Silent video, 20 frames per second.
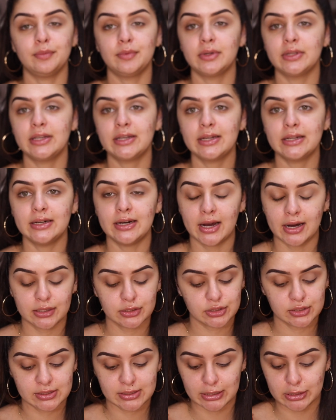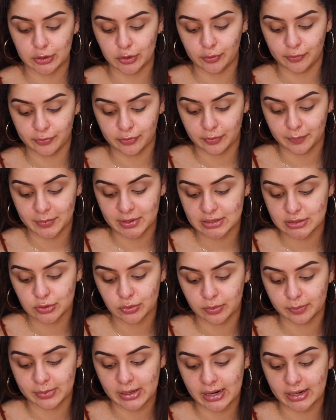really cannot just like go from this
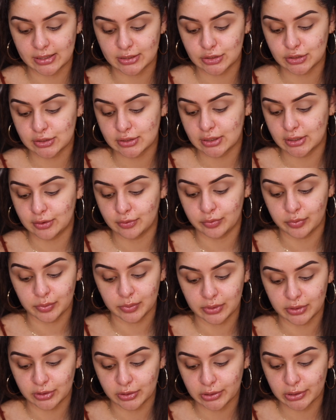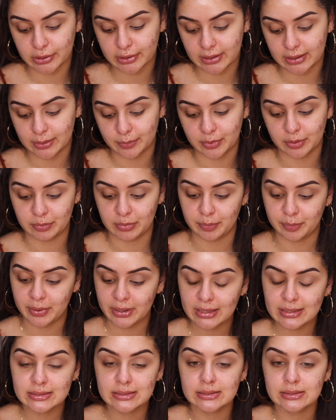to a black. It's just gonna ruin the look and I'm gonna be
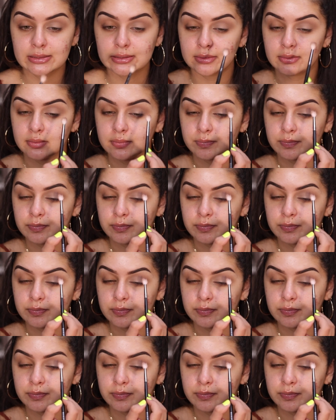pissed.